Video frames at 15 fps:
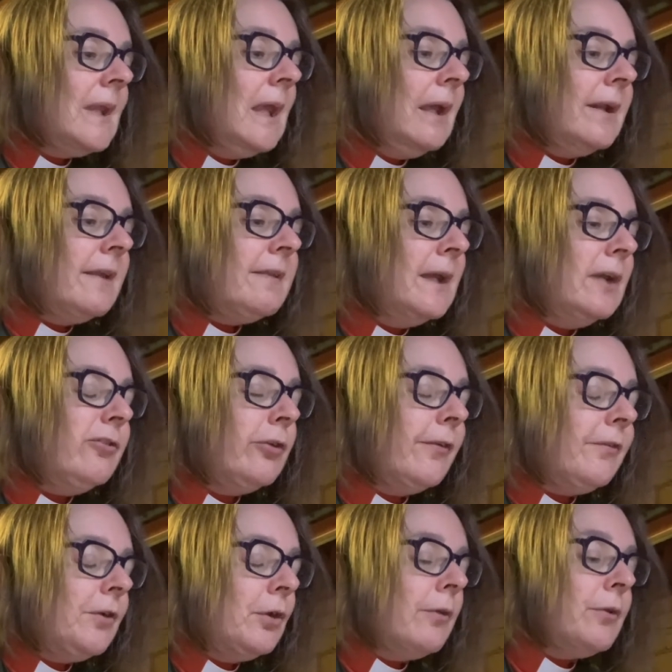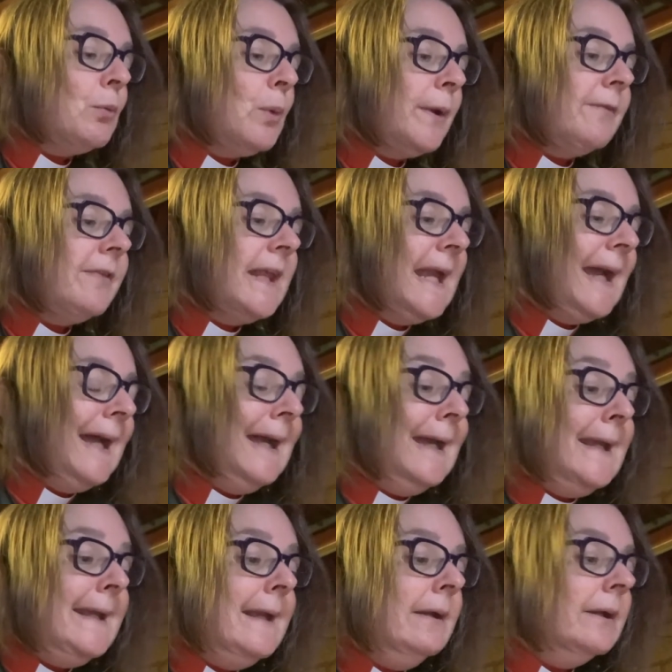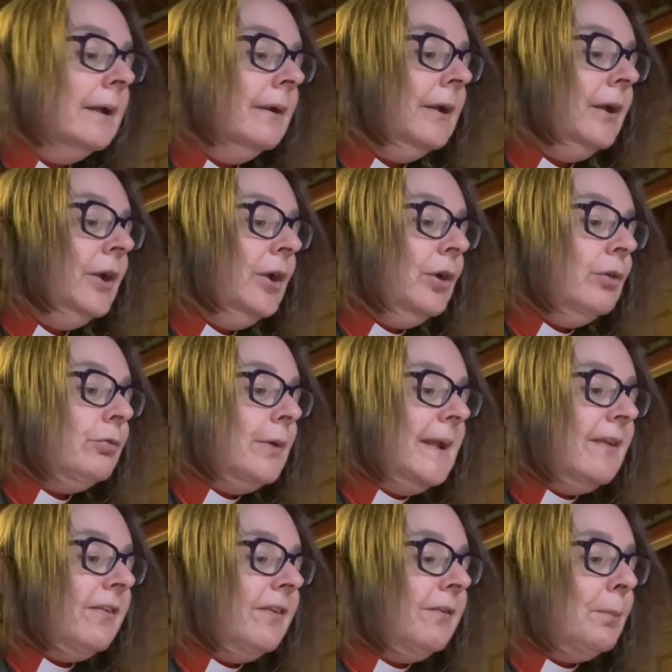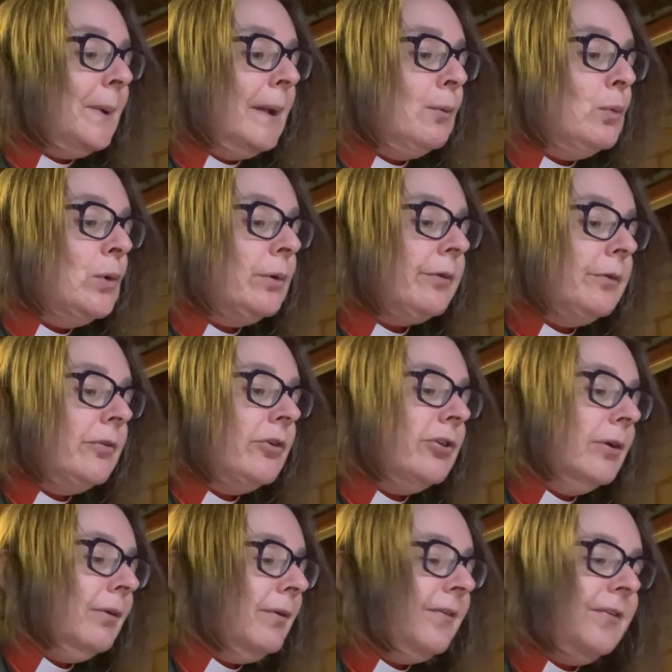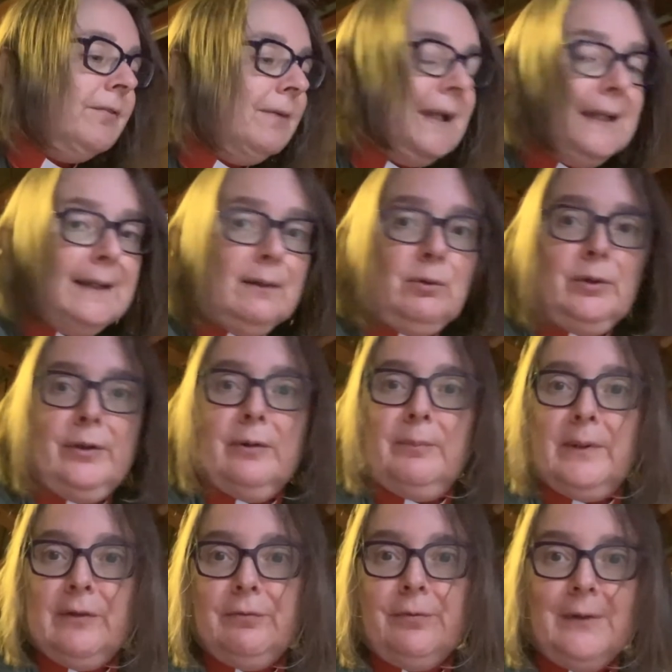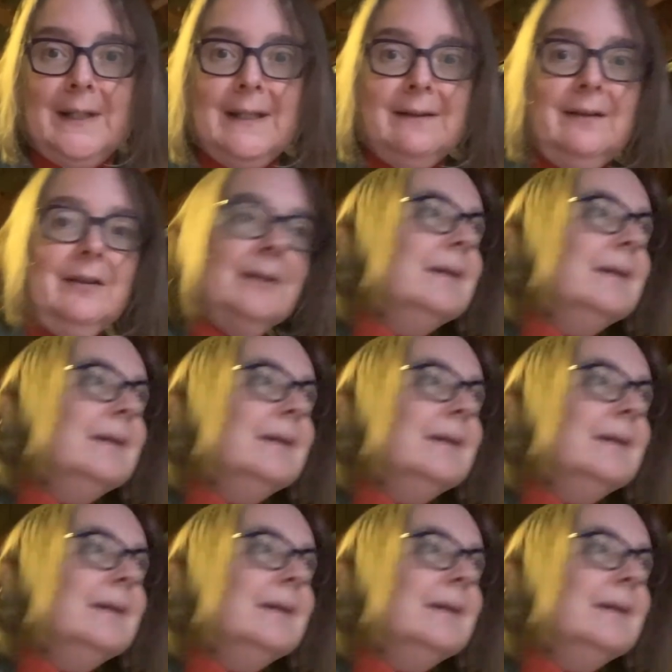And I think just another one of the I phrases, when I walk through the darkest valley, I will not be afraid.